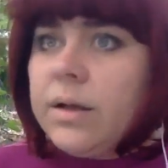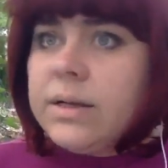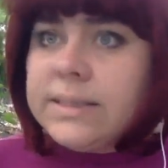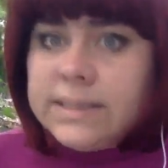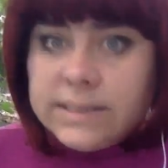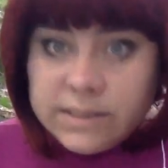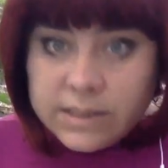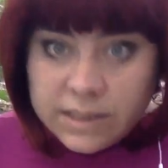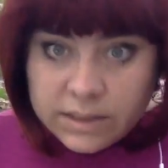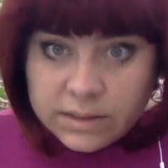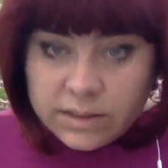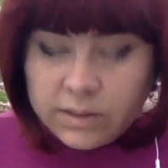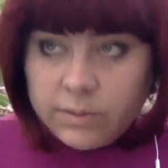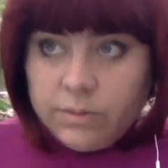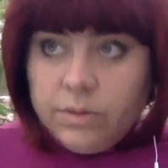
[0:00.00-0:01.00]

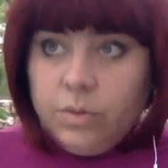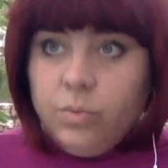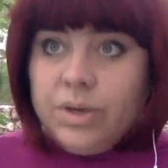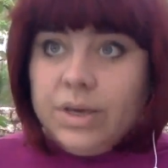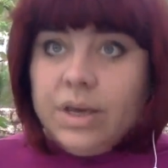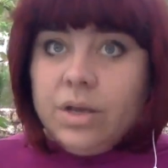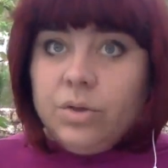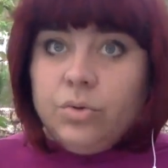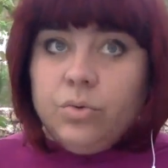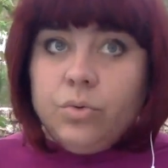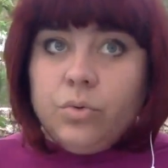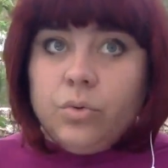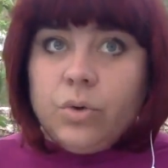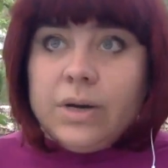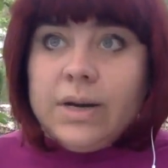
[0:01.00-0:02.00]
seeding. We can
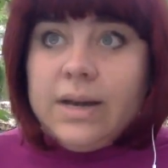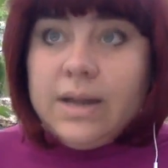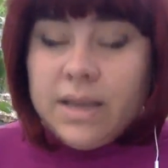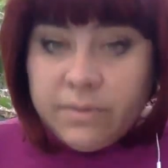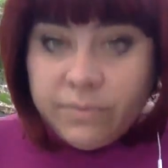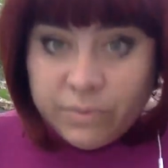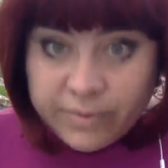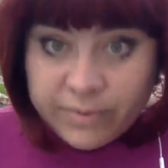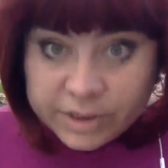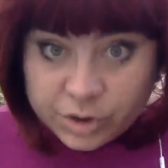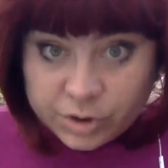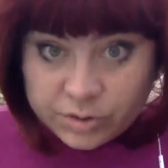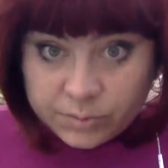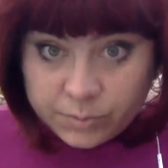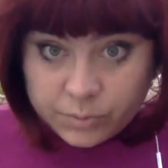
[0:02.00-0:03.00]
do leafy
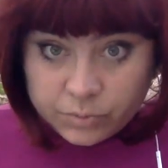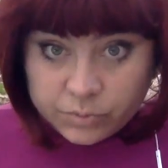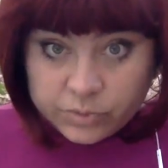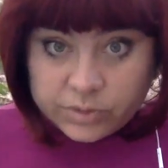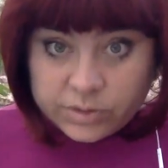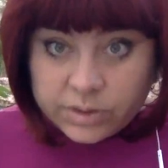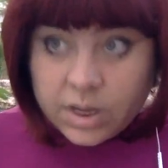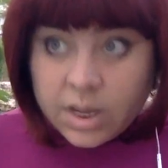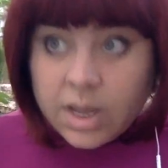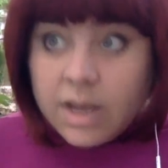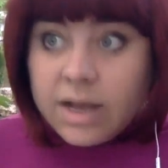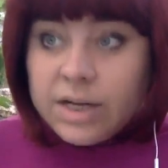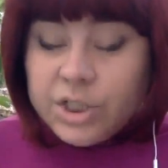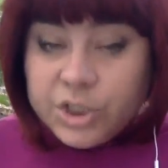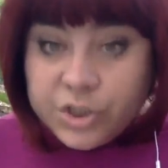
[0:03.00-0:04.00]
vegetables,
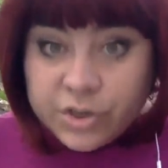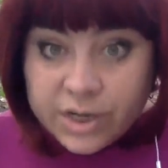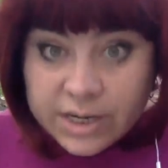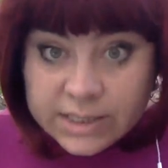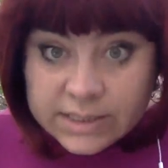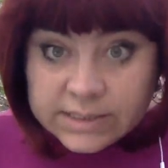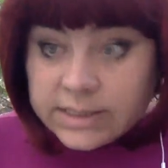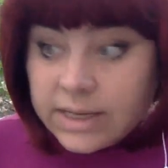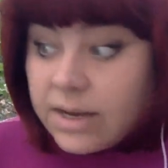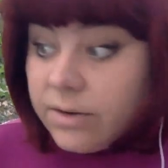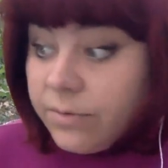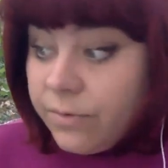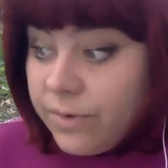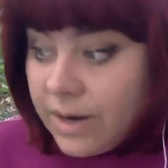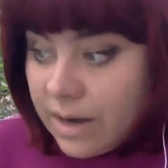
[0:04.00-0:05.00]
trees
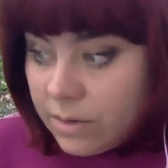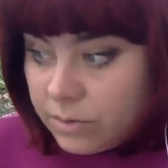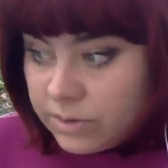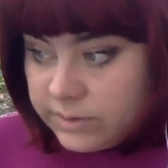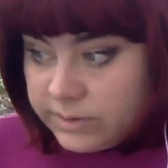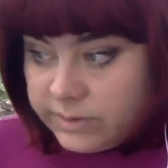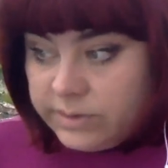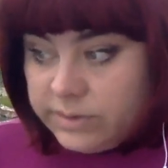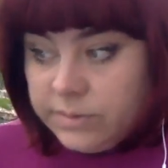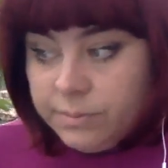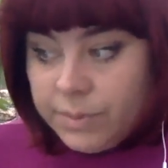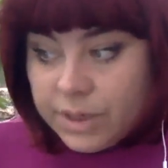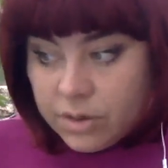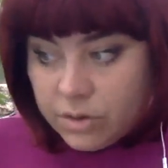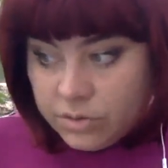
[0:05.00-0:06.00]
and flowers,
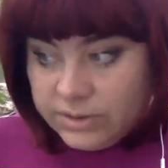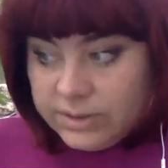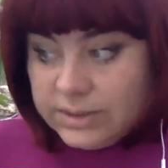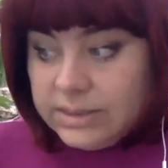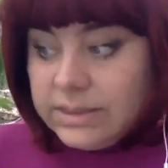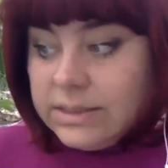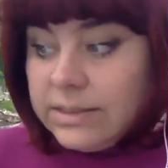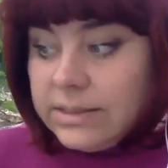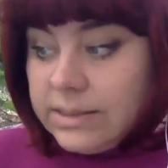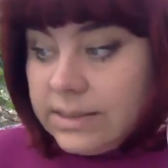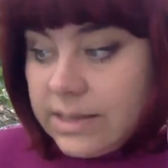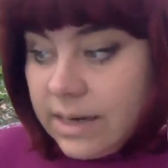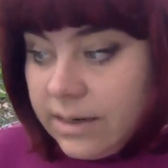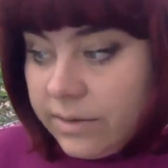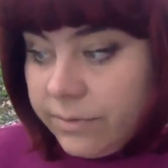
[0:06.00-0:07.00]
because this is the
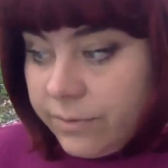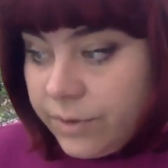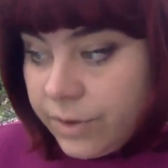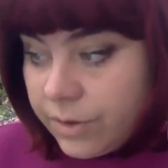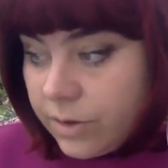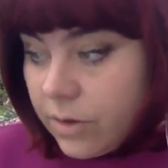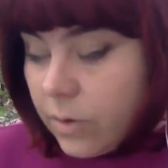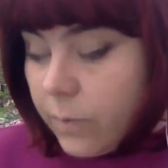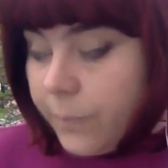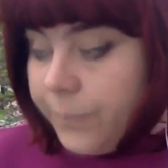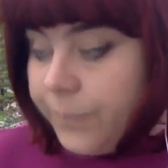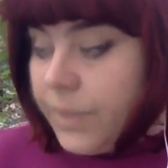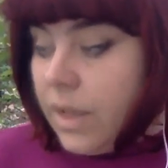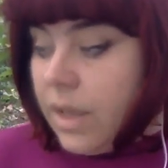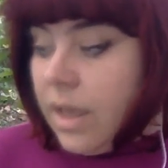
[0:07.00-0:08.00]
sign of Virgo.
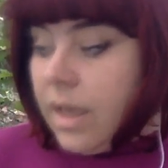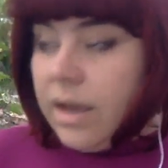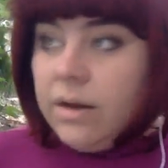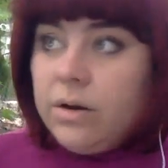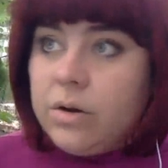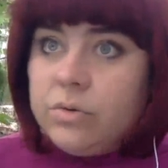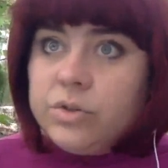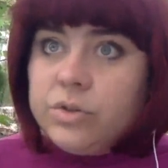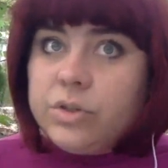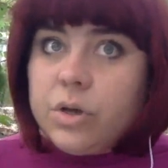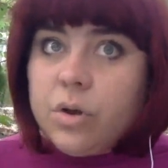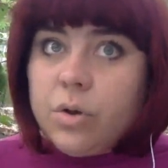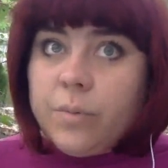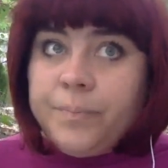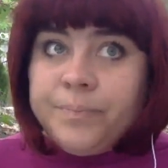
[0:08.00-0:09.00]
And
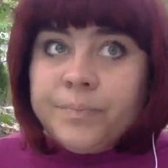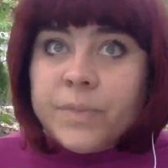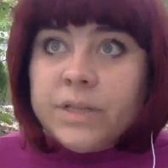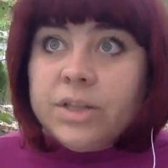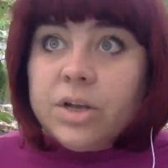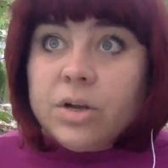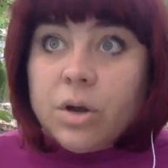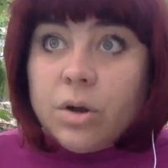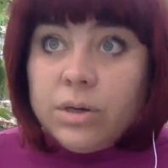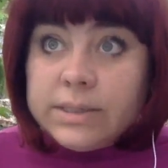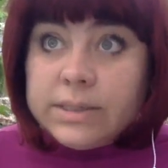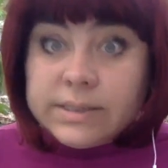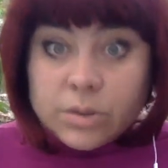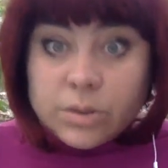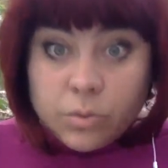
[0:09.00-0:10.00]
also the
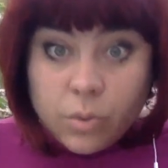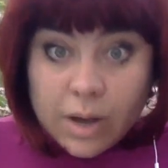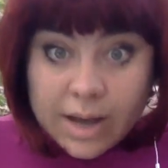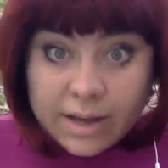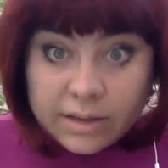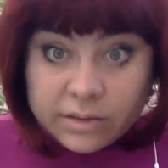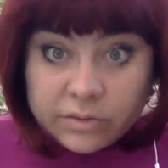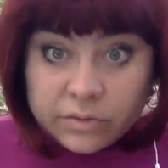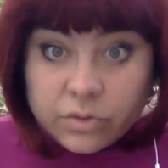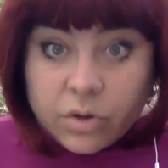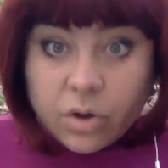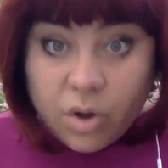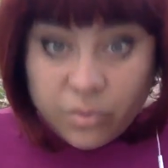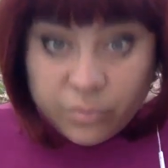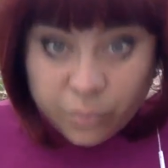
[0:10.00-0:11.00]
colors, white,
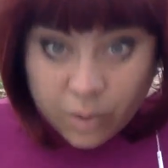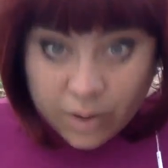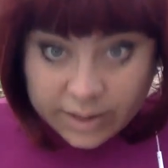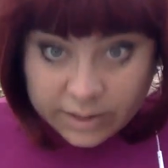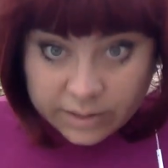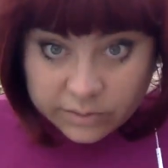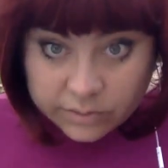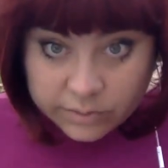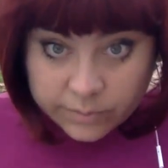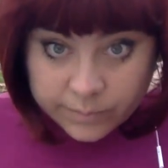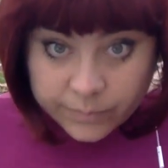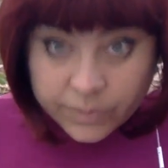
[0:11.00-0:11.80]
off-white,